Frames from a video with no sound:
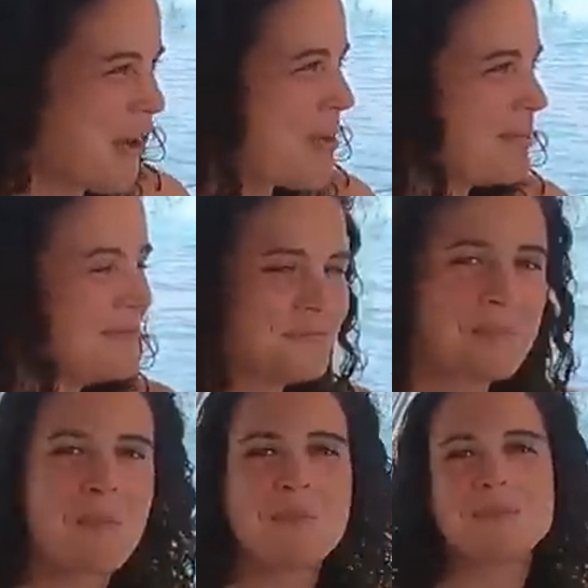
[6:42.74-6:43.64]
us,
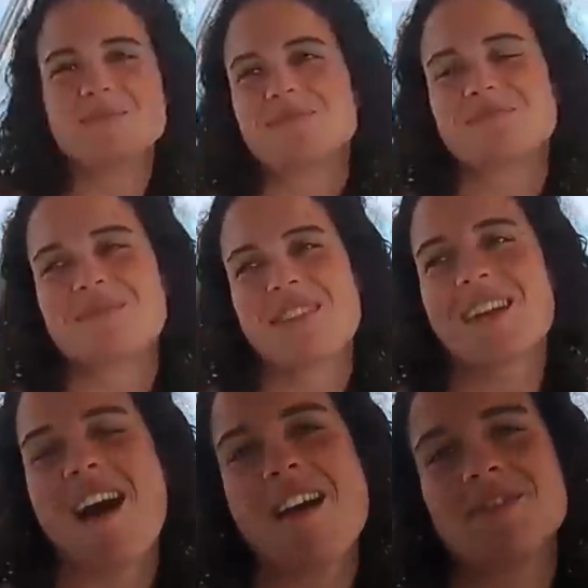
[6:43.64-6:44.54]
even though they were a bit
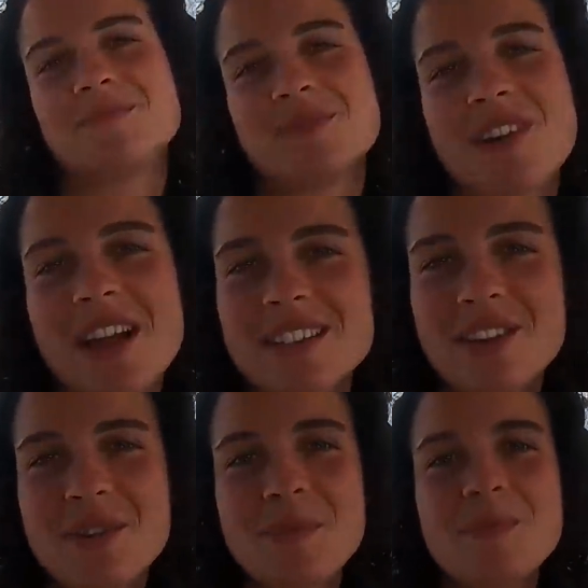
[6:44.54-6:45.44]
embarrassing
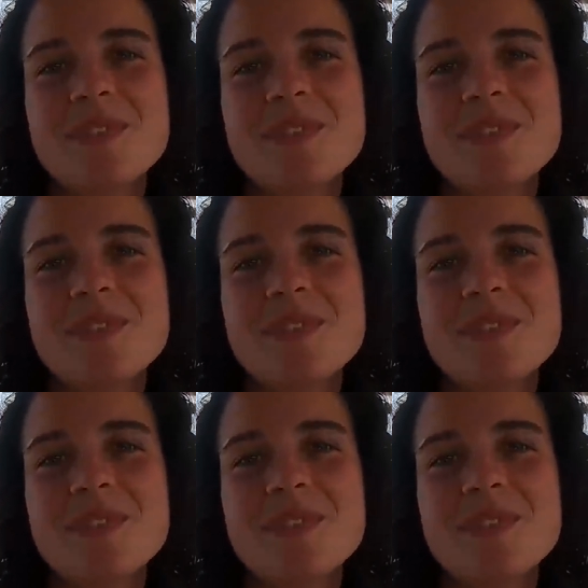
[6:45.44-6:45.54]
for her.